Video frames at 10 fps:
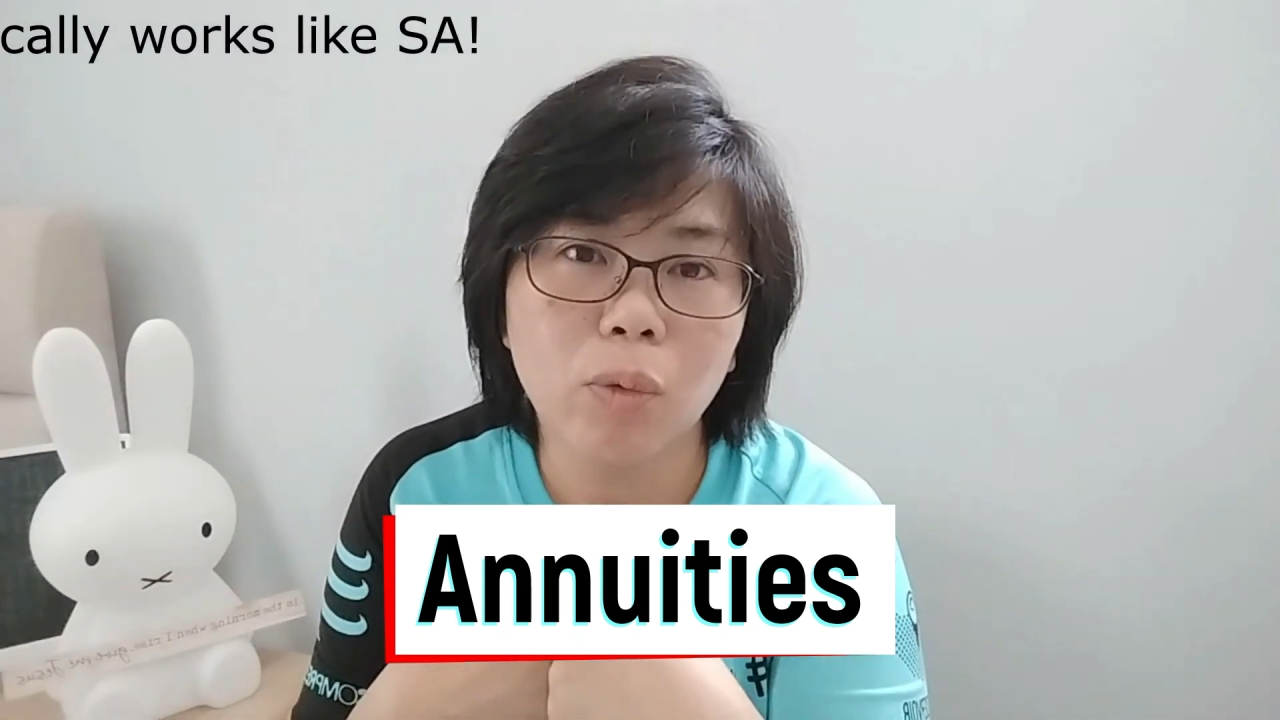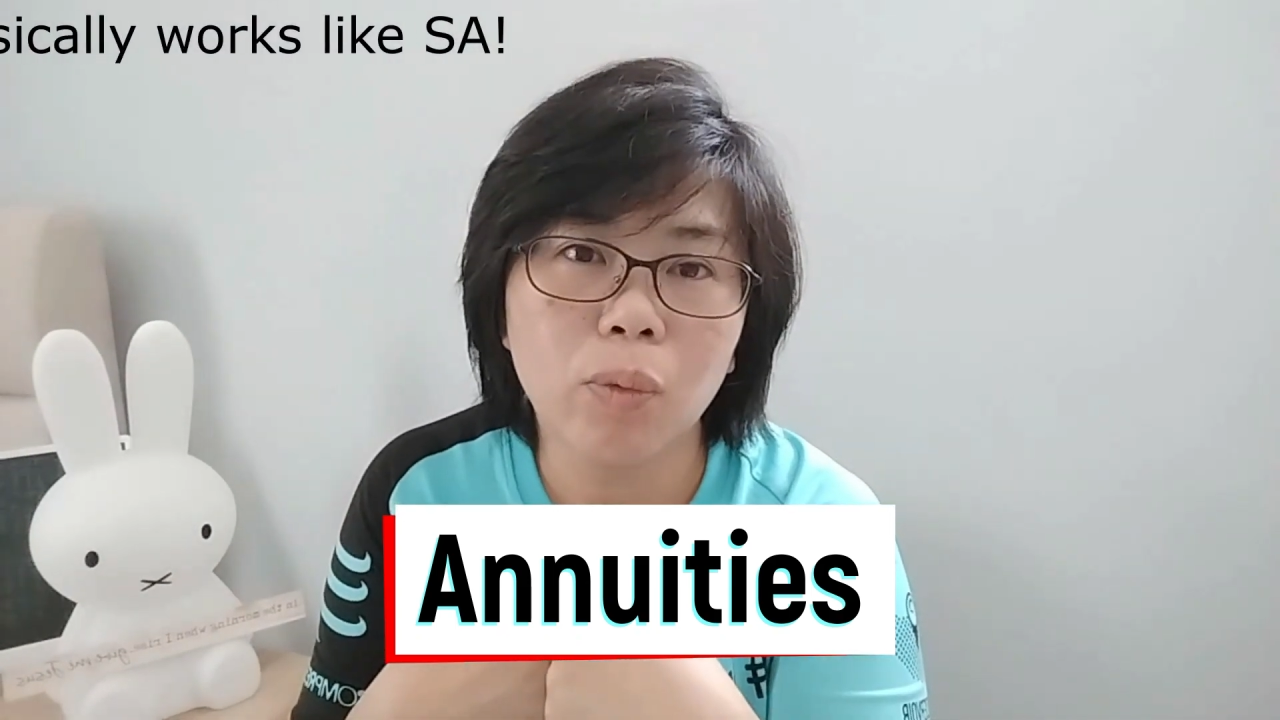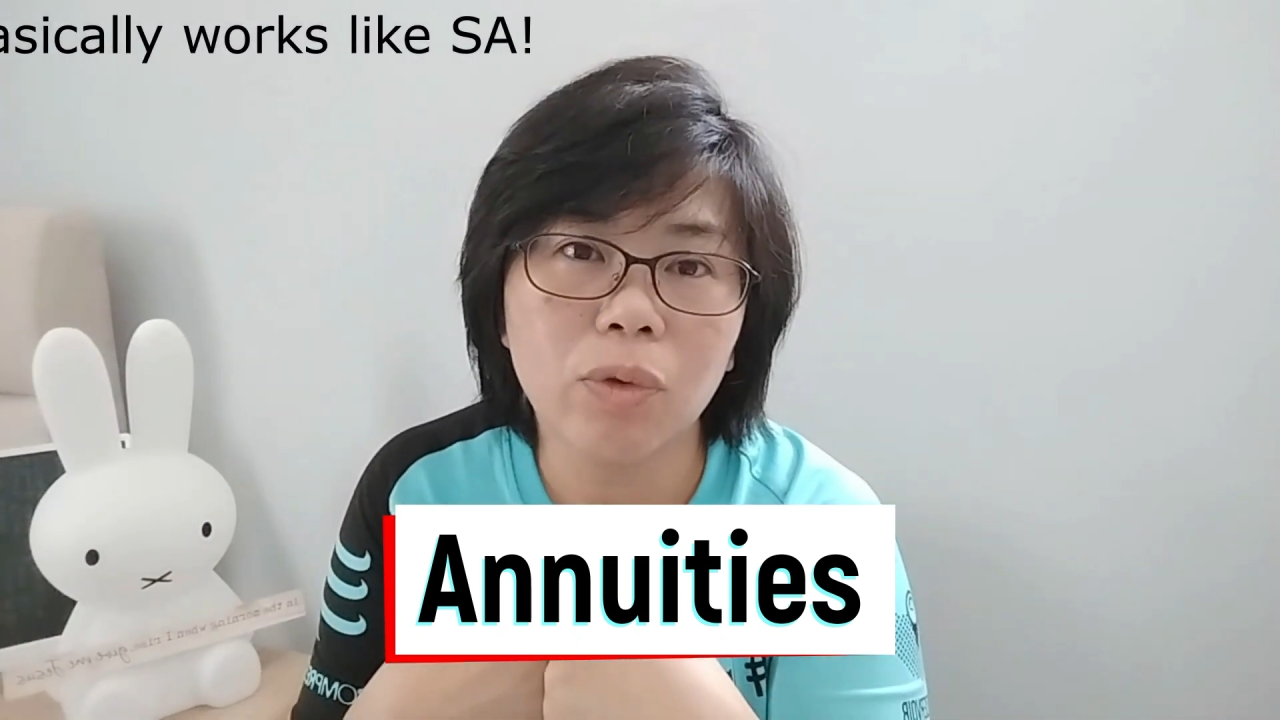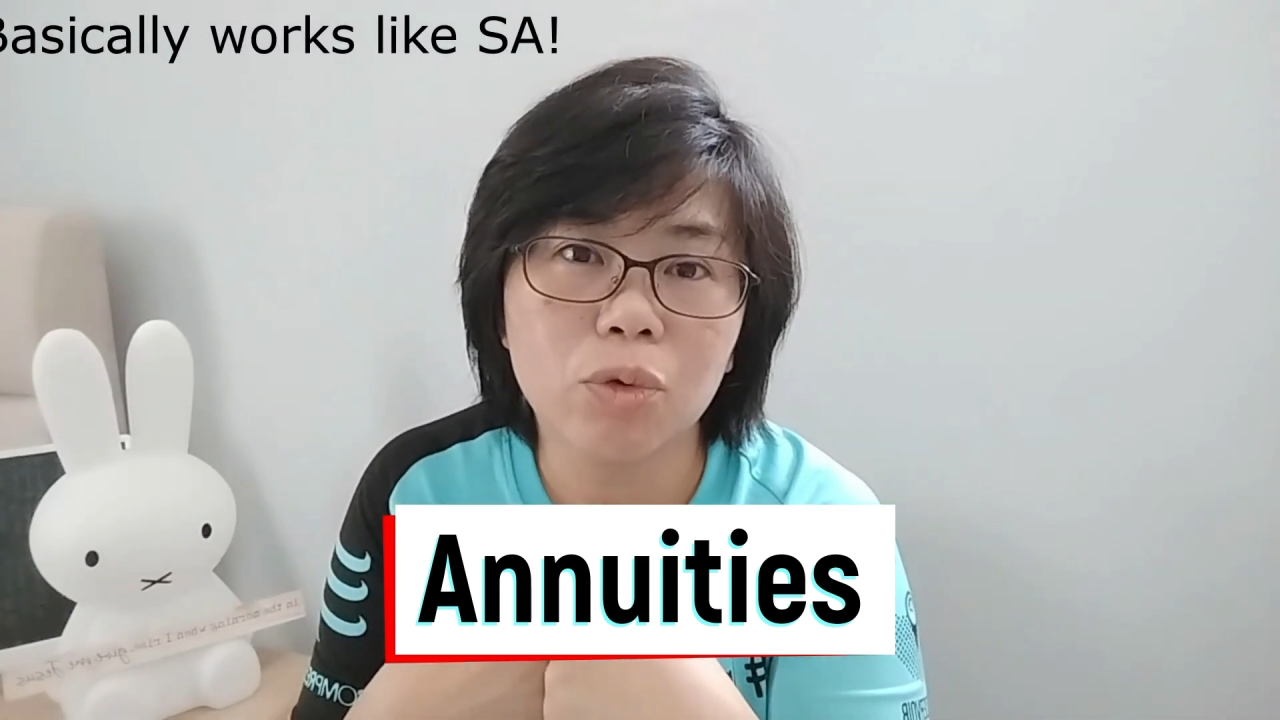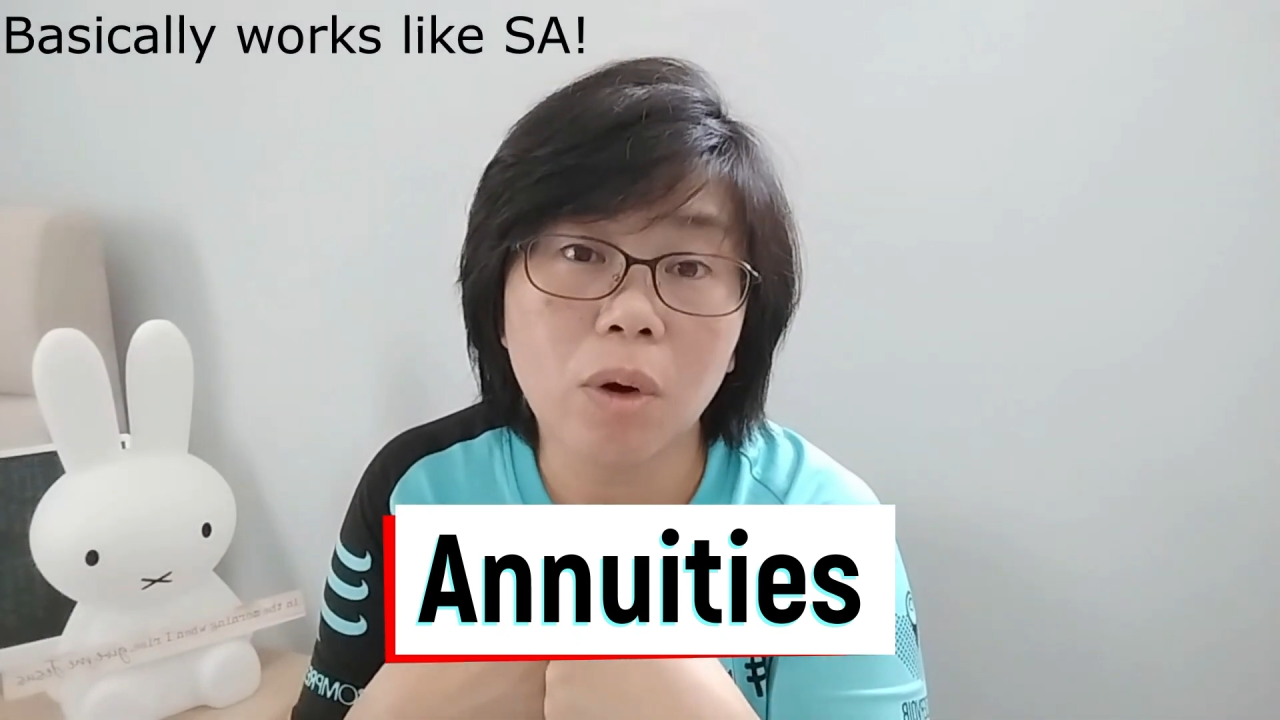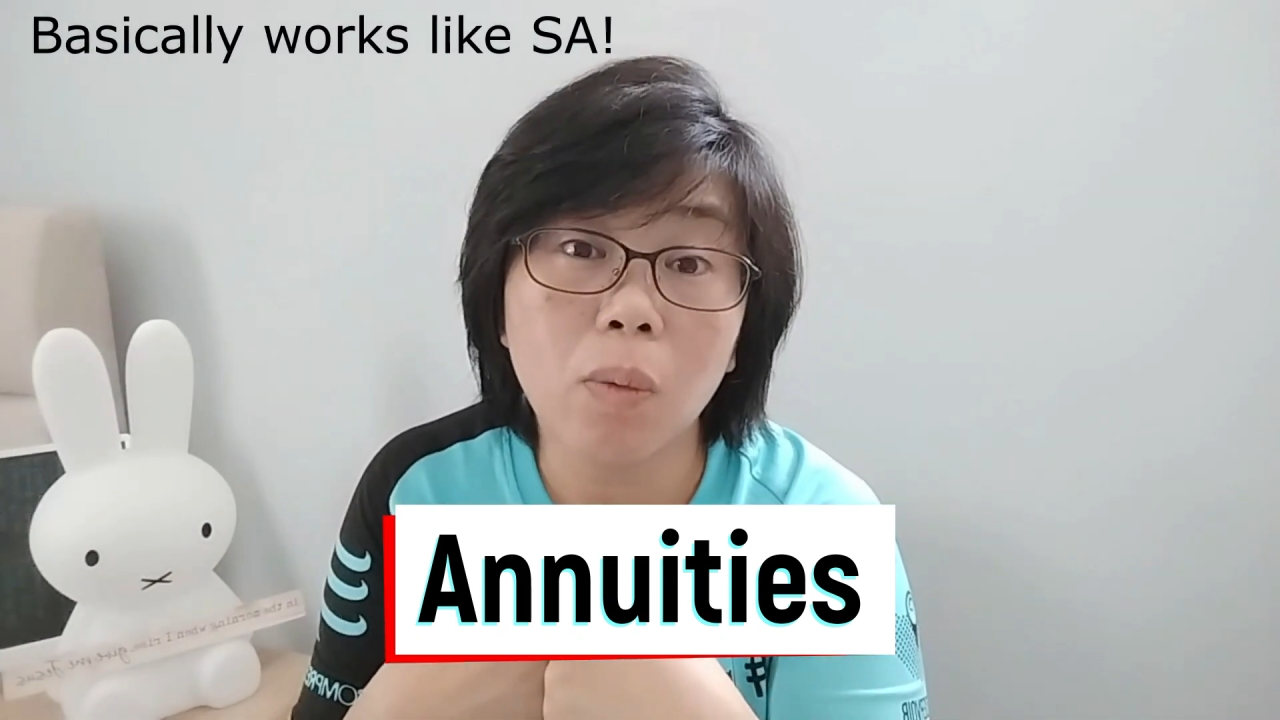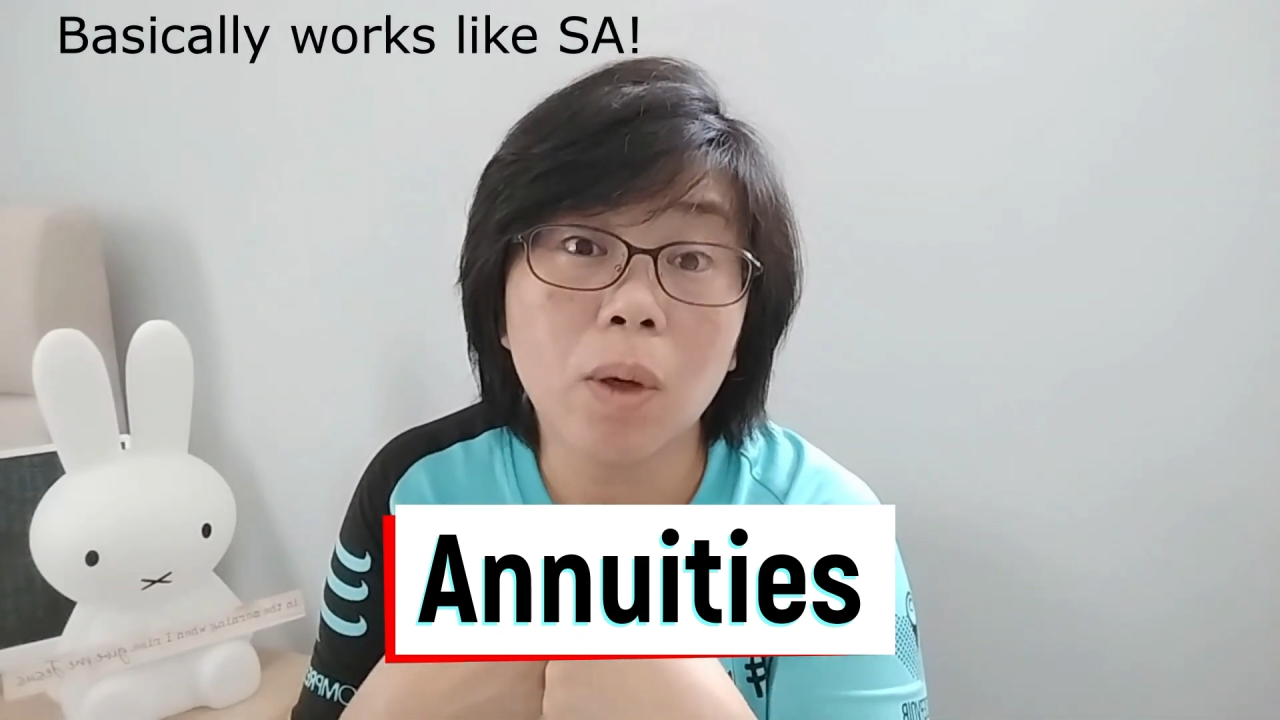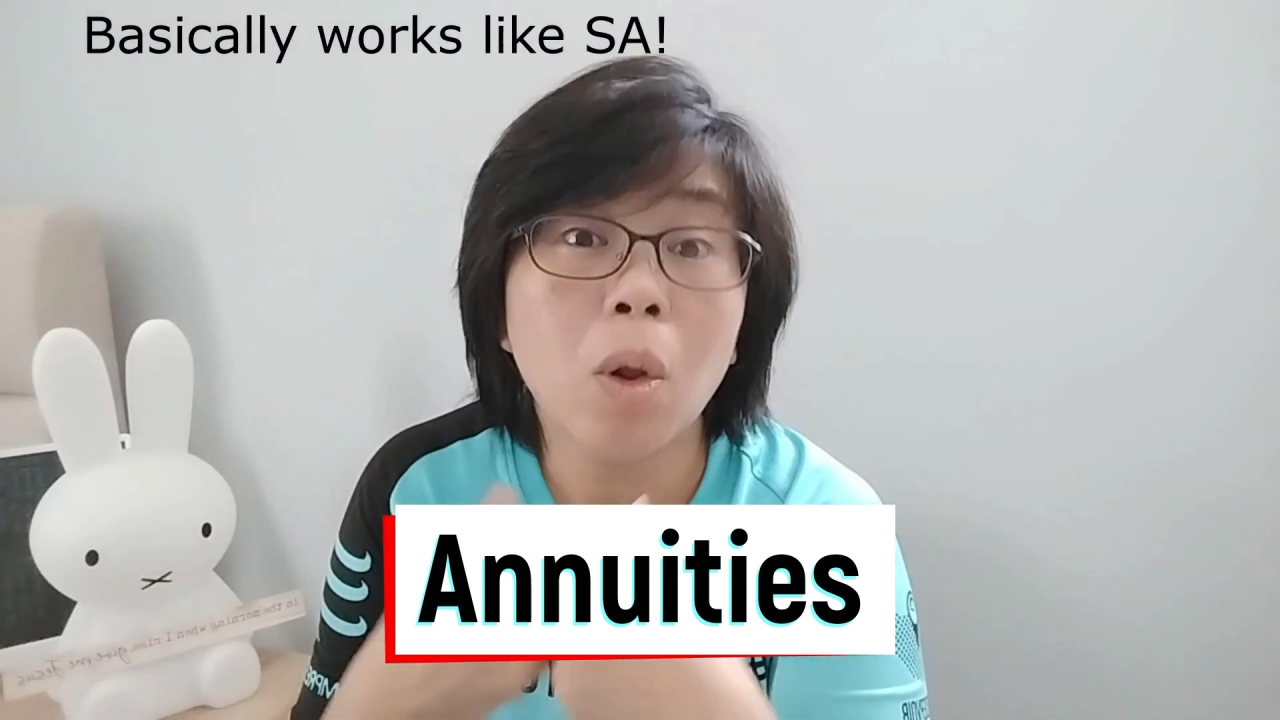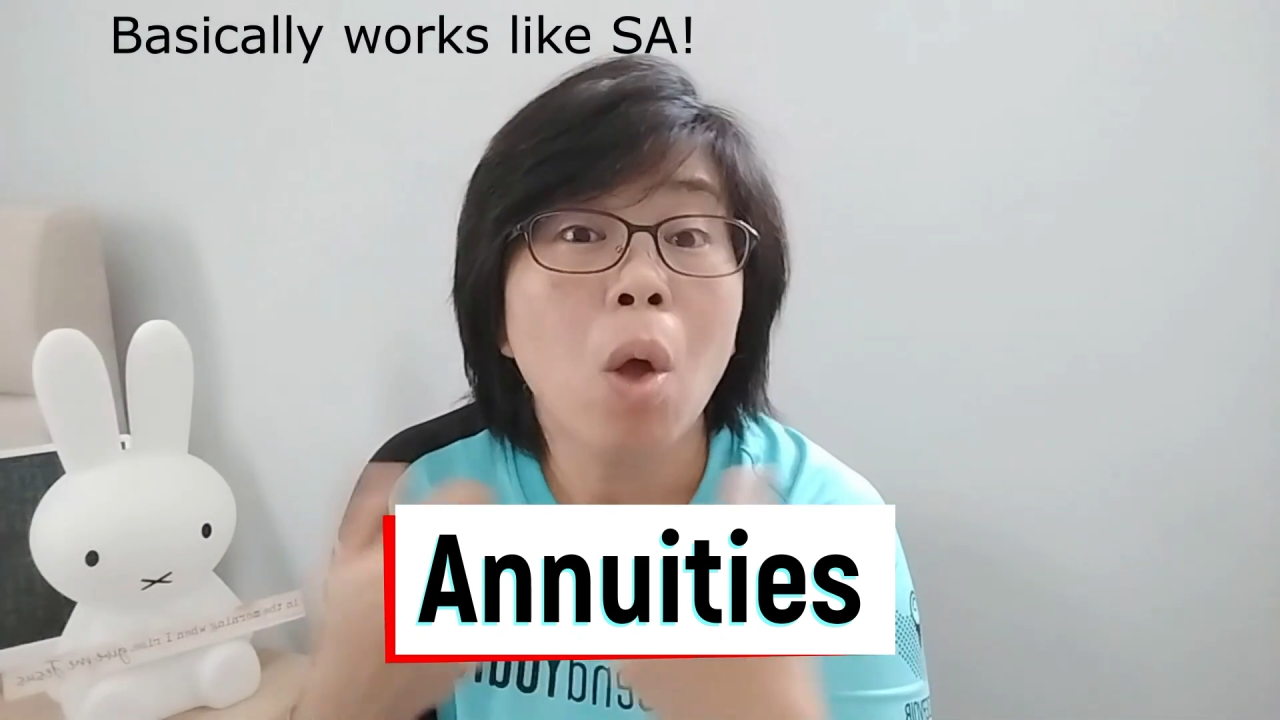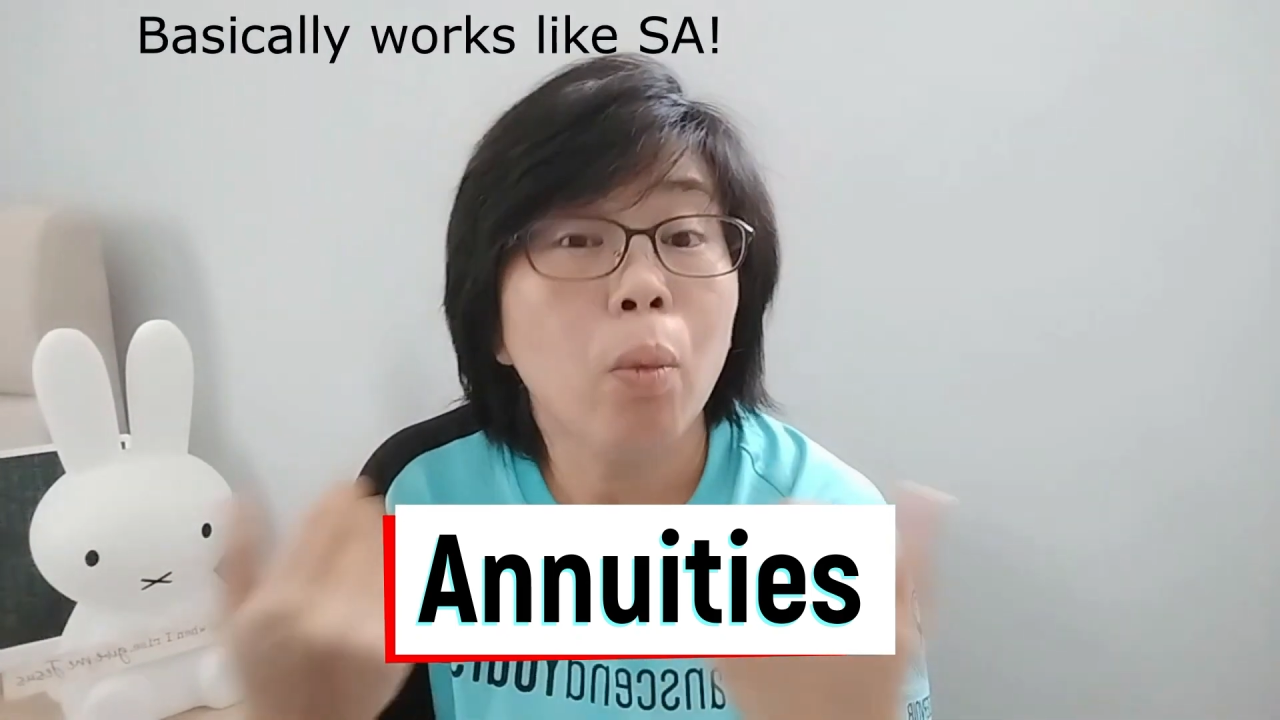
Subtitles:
withdrawal,